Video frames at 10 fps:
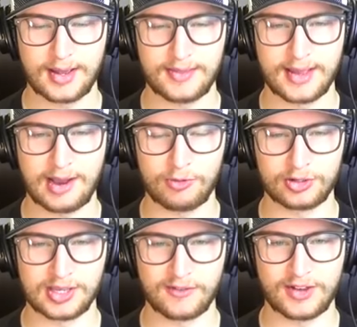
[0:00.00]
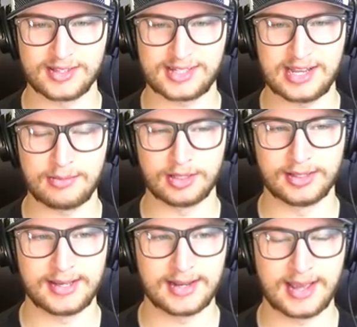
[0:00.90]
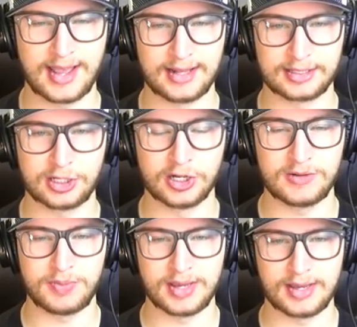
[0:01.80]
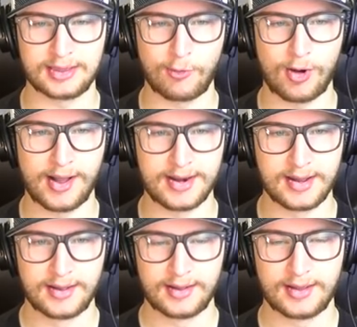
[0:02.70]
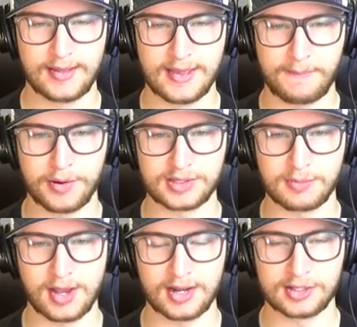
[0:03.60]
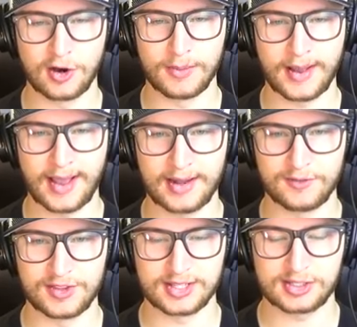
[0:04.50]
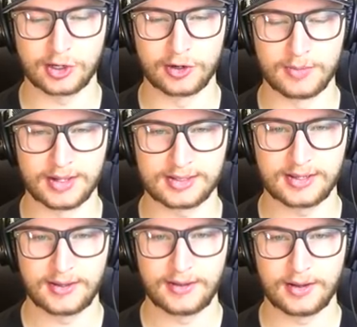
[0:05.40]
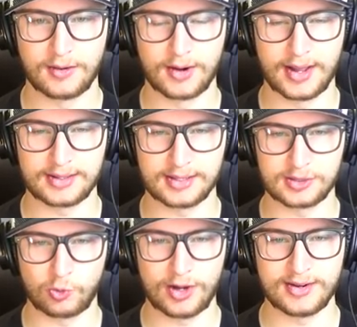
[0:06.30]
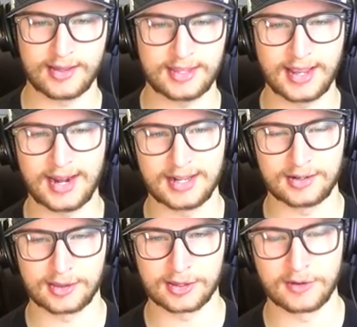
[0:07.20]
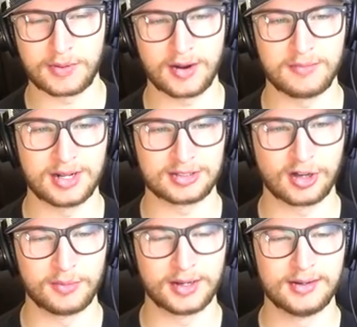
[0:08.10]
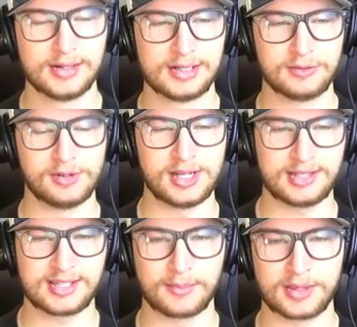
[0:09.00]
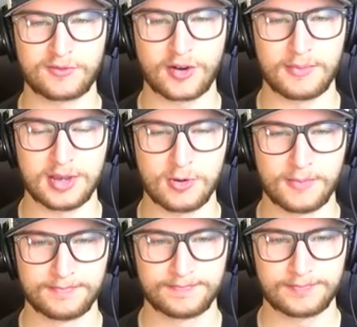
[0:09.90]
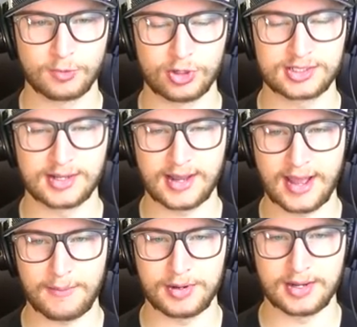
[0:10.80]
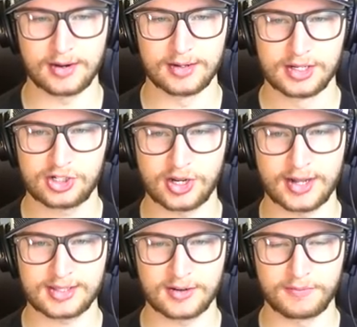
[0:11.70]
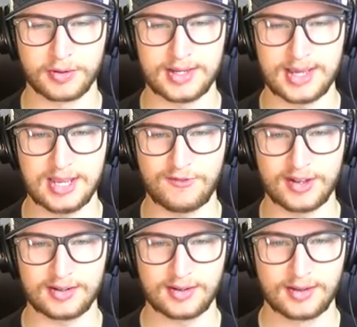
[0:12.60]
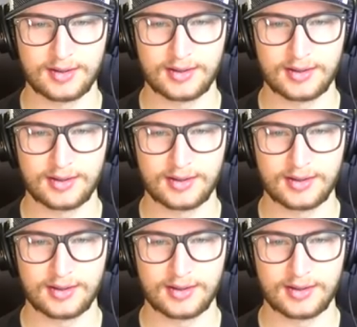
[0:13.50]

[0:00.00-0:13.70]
and that will give his team the lead and could be the one that puts Manitoba out of this tournament. All right, it is 1 0 heading into the third period. Manitoba, we need something from you. What's going to happen here? Shots are pretty even.